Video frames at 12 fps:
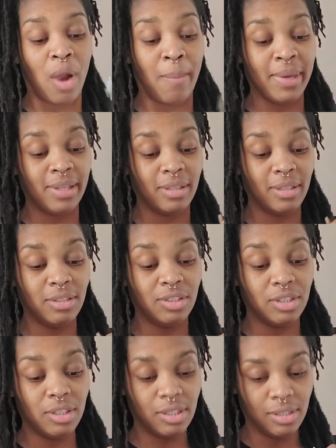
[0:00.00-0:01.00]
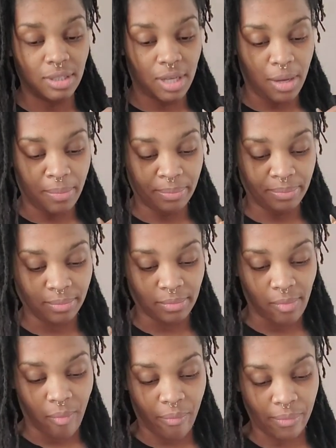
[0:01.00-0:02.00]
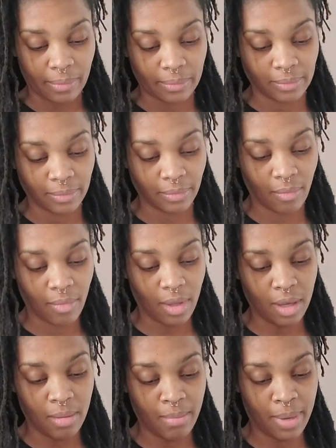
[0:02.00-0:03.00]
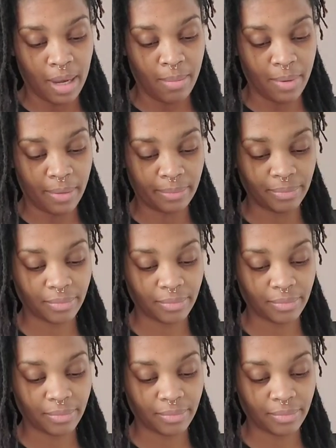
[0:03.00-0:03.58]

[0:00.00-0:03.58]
made these yesterday. And baby,